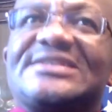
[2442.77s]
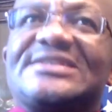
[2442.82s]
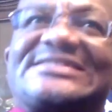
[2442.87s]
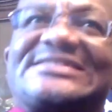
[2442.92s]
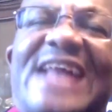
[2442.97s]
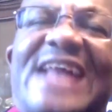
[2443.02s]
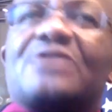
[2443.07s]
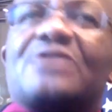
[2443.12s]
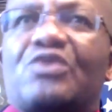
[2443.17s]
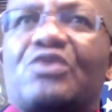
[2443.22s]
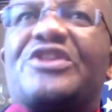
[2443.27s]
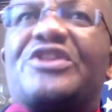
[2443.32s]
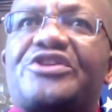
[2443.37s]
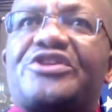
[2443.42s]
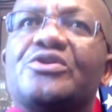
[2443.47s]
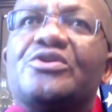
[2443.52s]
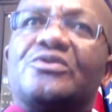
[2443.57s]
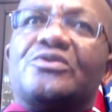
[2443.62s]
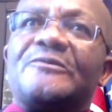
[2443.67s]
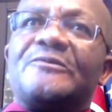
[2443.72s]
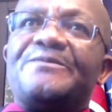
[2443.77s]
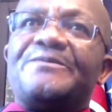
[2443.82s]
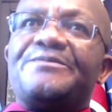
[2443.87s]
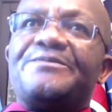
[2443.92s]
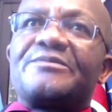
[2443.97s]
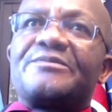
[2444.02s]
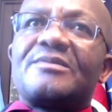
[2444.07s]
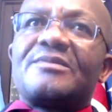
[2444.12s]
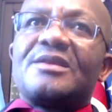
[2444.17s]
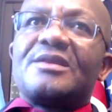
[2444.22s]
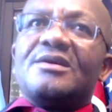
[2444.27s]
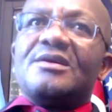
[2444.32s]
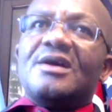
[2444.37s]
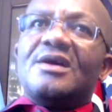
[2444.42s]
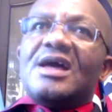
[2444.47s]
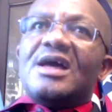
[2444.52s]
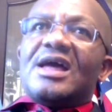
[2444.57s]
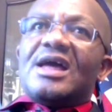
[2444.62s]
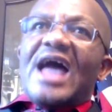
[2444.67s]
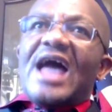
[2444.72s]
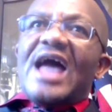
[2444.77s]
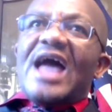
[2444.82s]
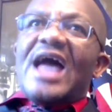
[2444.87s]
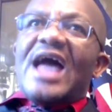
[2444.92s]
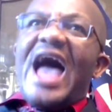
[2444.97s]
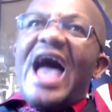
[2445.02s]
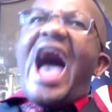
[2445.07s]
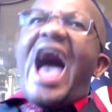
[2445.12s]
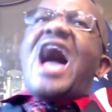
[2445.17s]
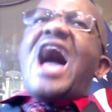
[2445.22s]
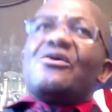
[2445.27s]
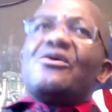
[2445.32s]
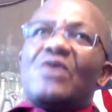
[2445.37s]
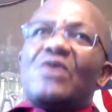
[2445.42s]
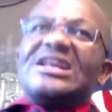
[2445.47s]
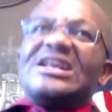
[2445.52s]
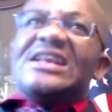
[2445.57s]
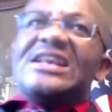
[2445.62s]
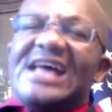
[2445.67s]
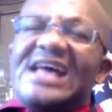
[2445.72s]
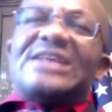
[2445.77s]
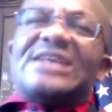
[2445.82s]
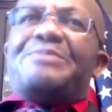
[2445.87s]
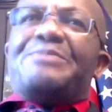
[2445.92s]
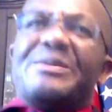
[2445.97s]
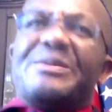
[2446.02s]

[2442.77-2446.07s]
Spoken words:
stand with you. I want to let the